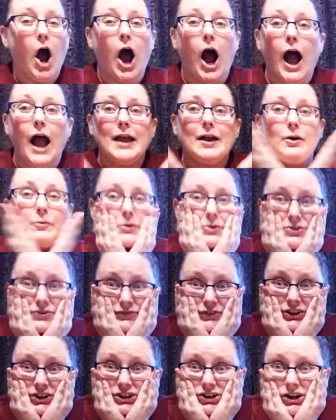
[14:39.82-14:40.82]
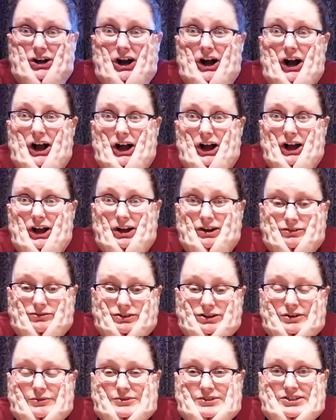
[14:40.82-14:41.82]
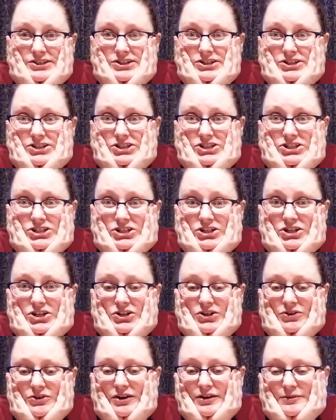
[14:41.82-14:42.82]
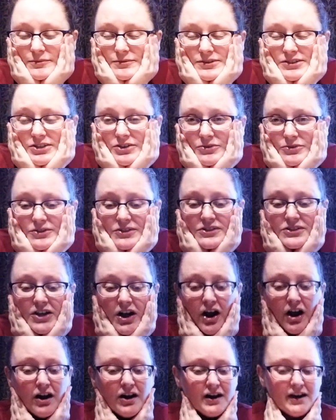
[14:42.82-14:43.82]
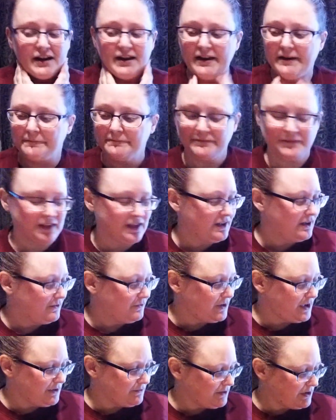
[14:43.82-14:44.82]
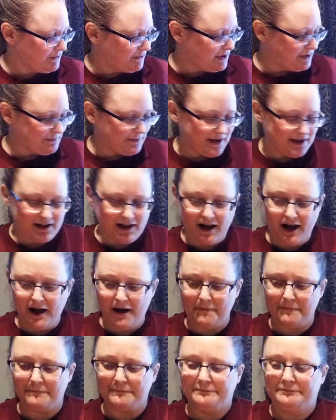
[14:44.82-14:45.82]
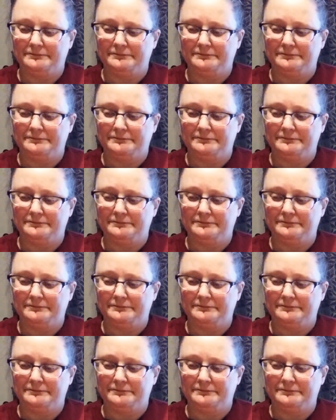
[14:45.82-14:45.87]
almost forgot what I was going to do. I'm so sorry. Wait, back up.